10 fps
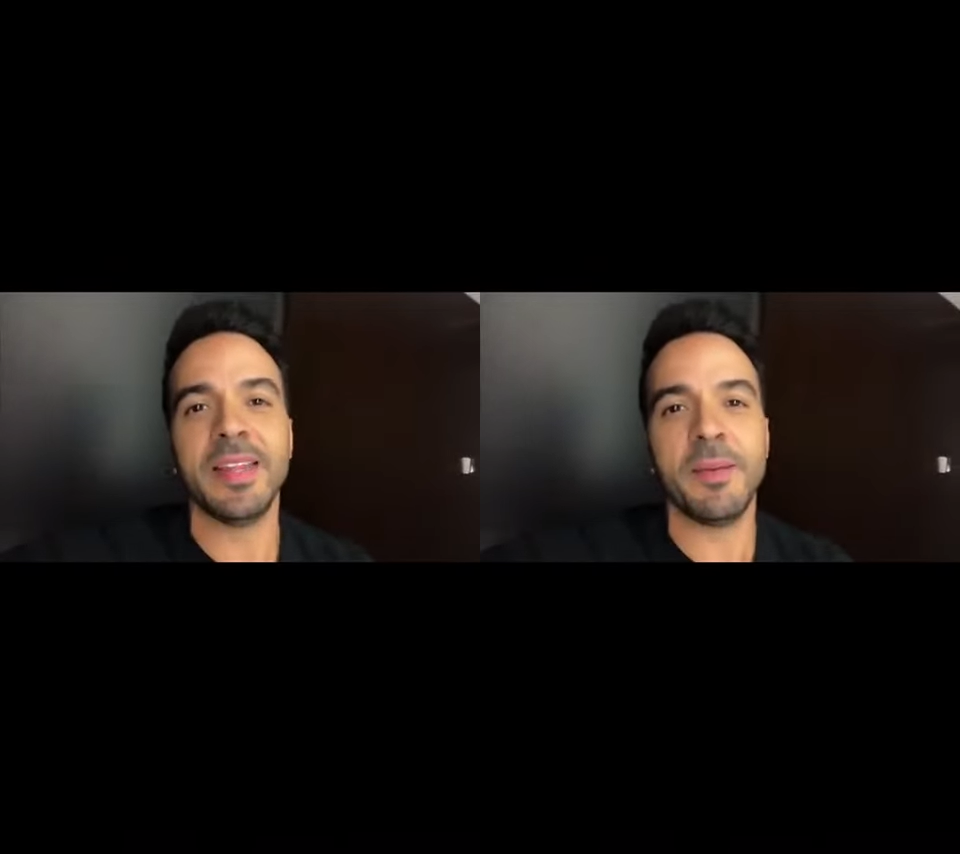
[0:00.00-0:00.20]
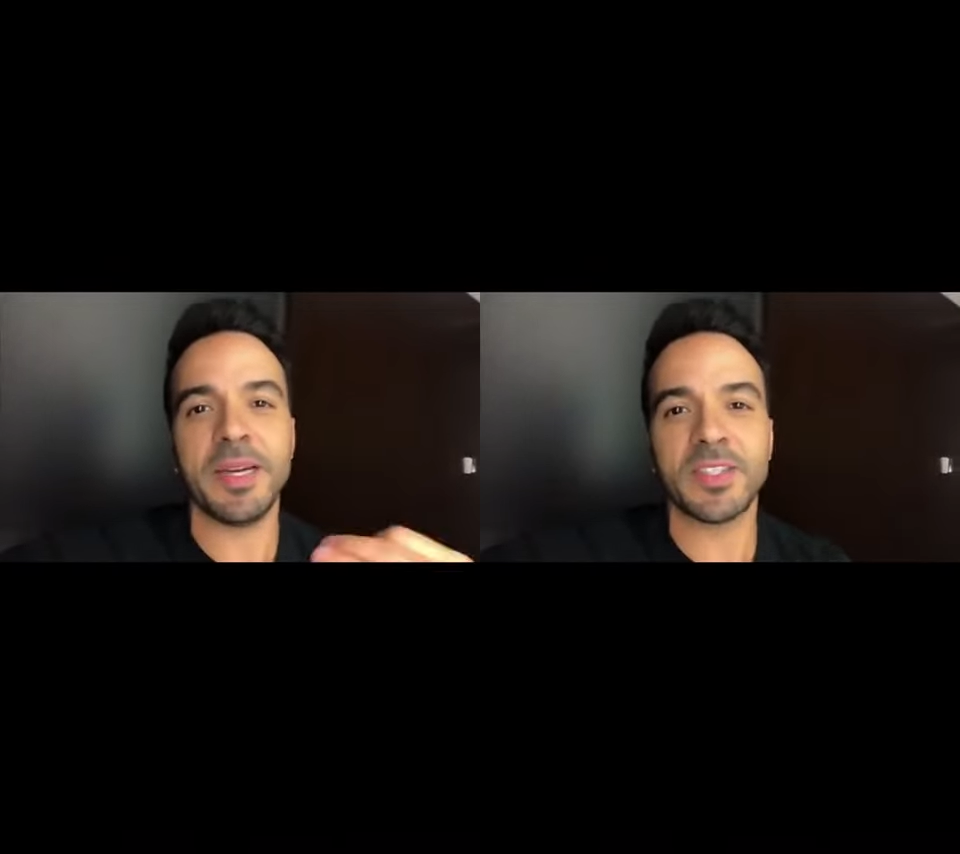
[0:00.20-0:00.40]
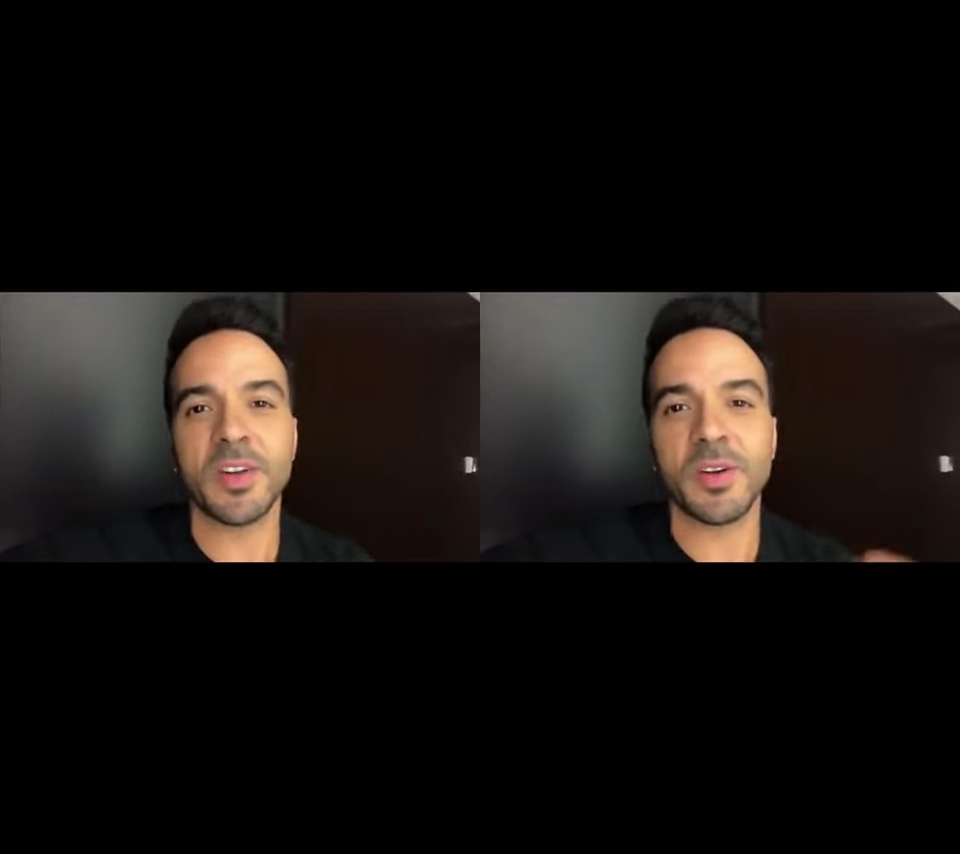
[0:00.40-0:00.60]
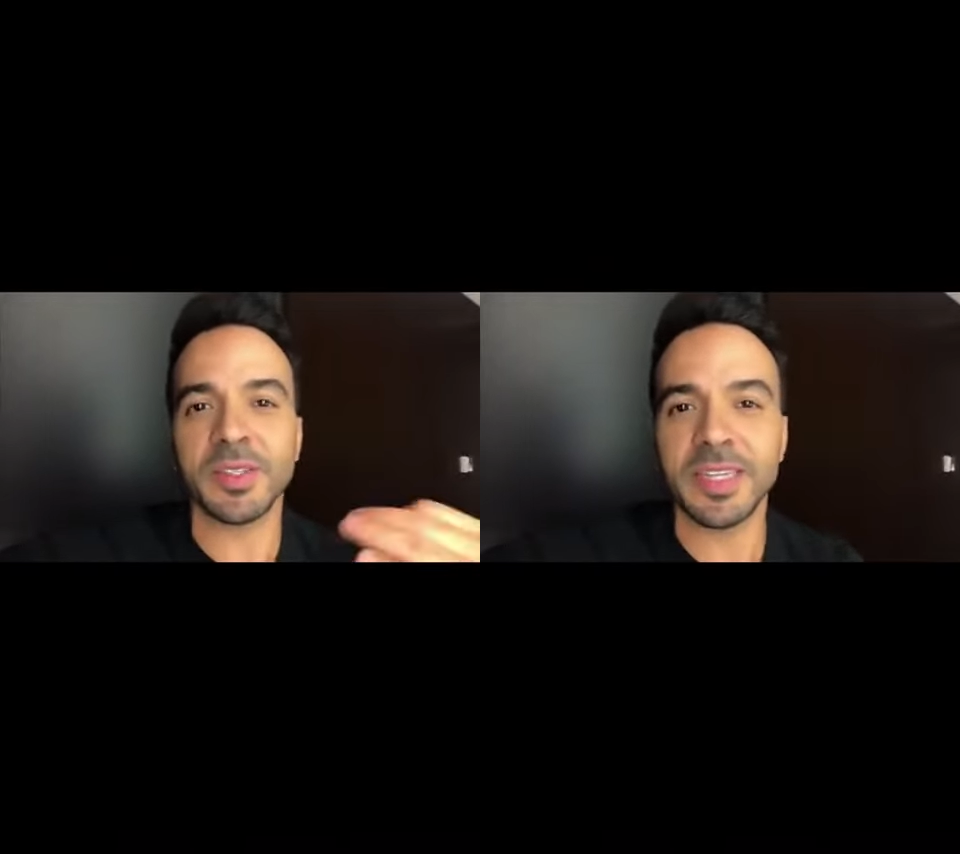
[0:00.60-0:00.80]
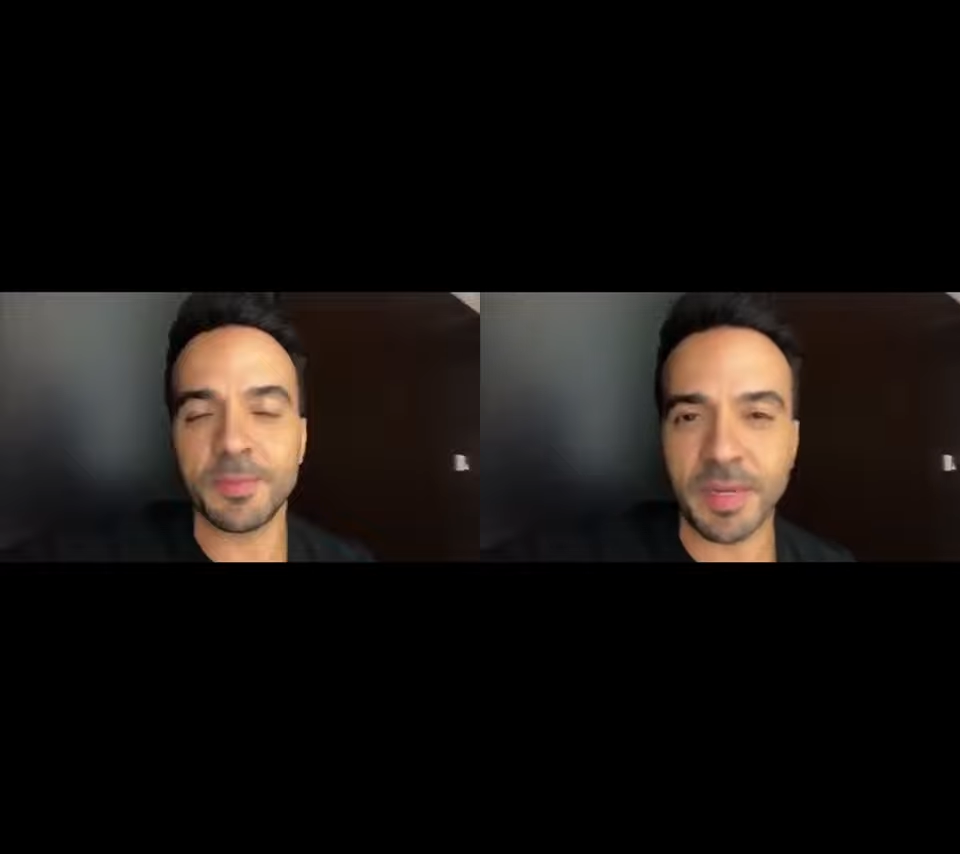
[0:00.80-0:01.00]
that my
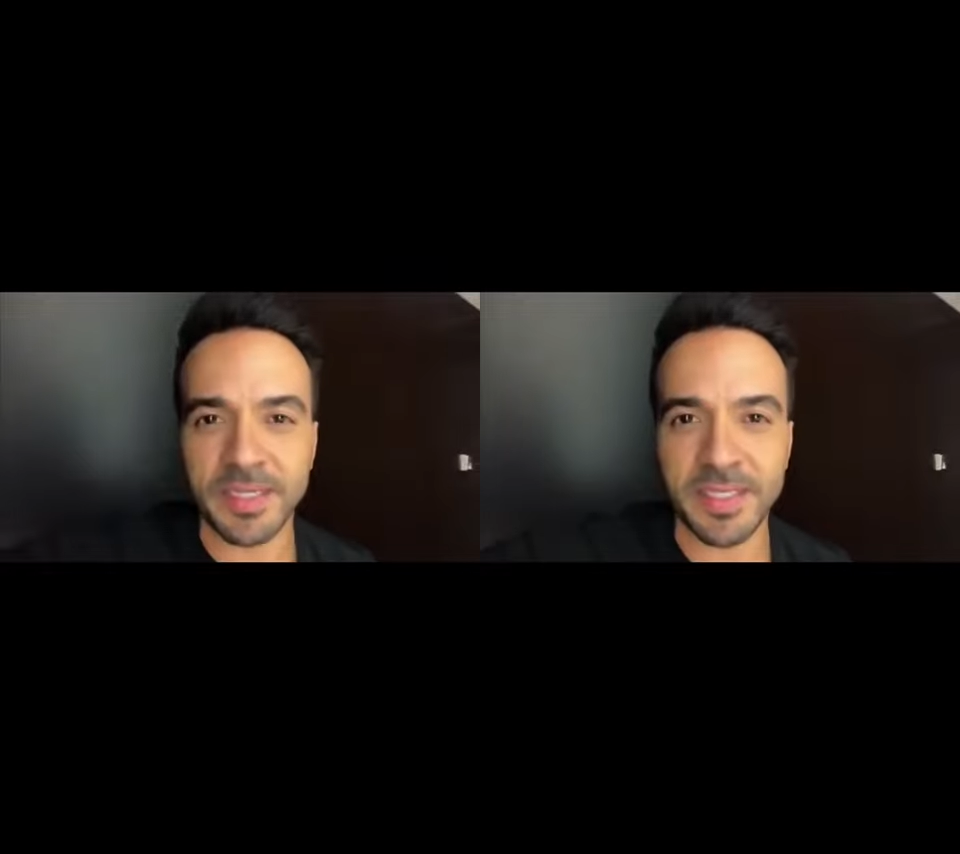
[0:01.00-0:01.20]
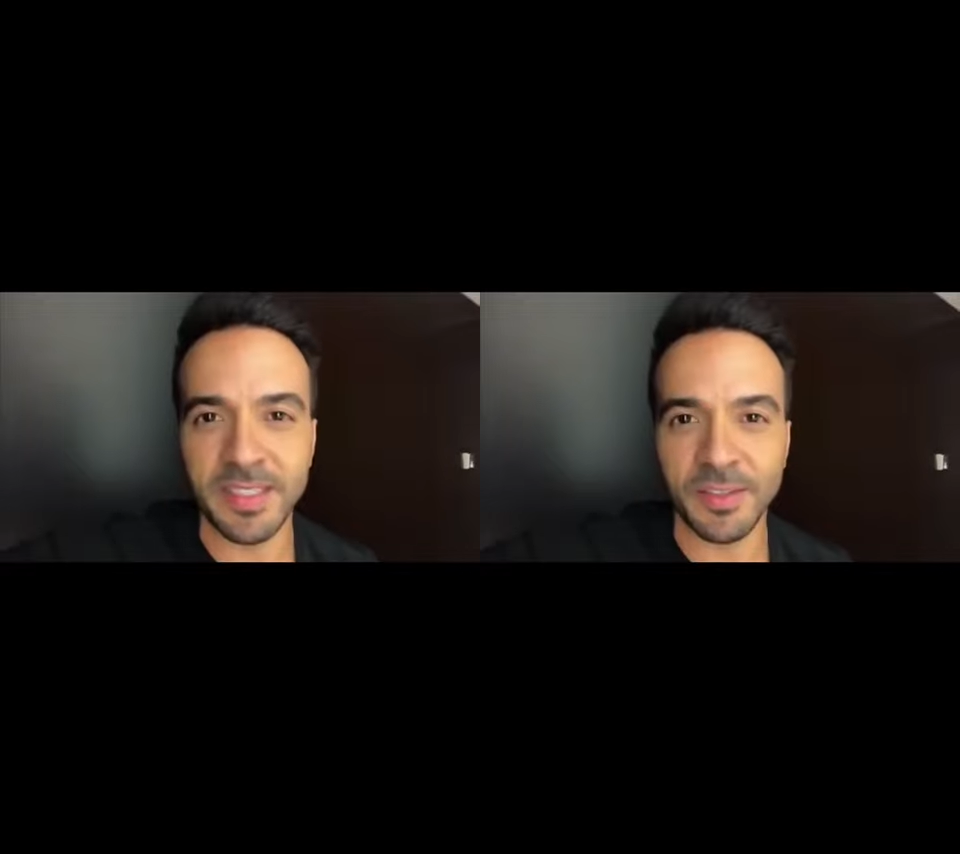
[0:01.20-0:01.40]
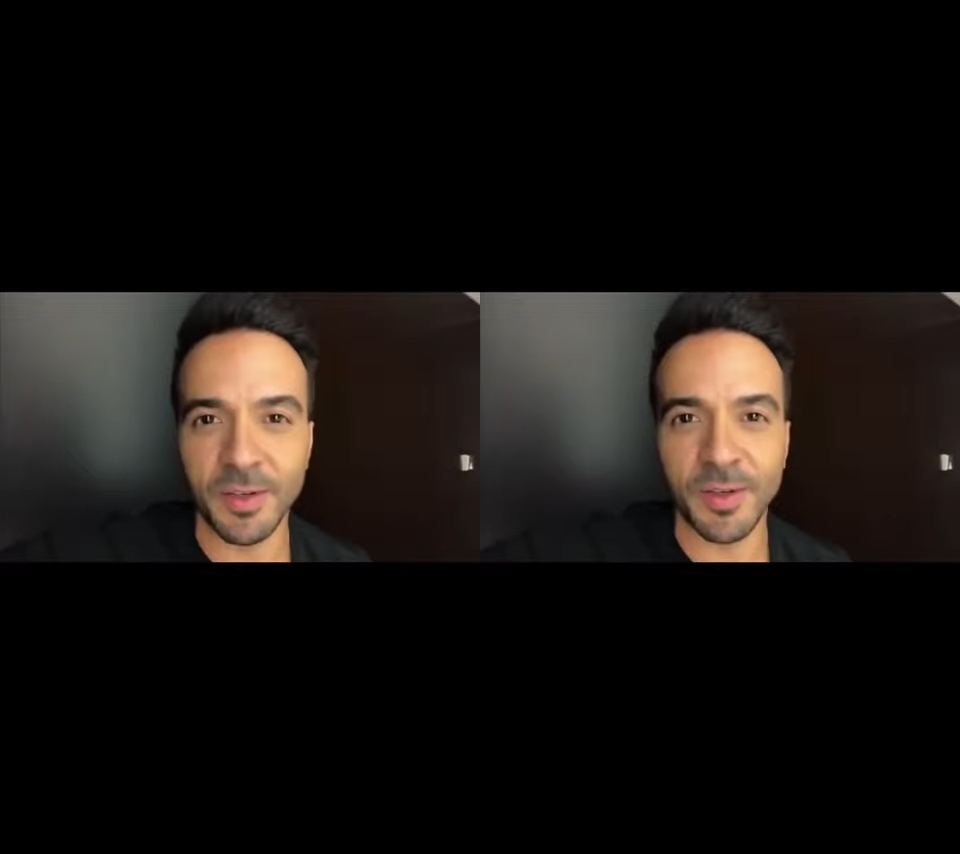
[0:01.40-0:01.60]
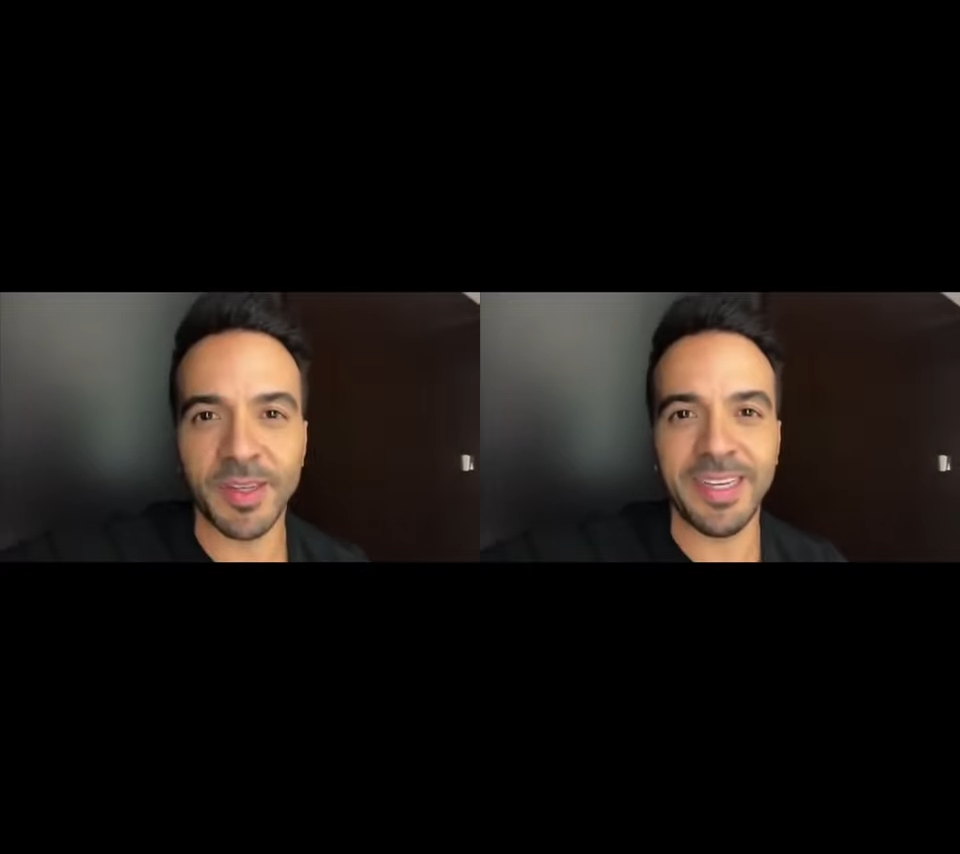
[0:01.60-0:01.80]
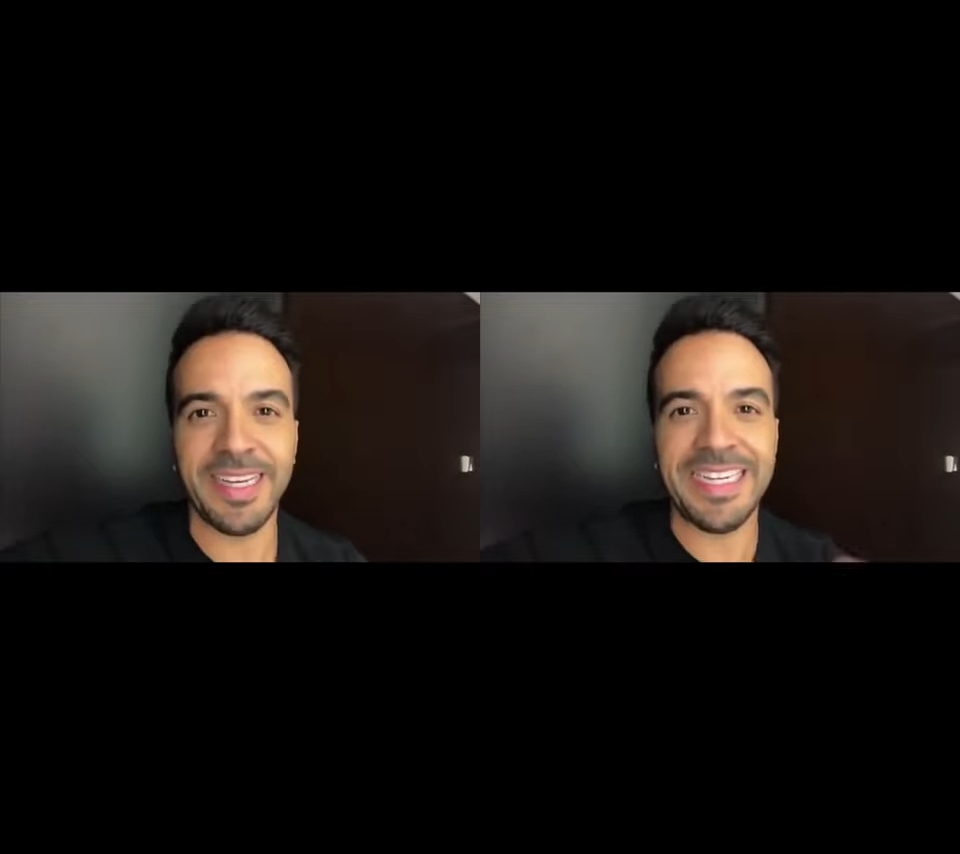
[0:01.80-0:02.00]
song Despacito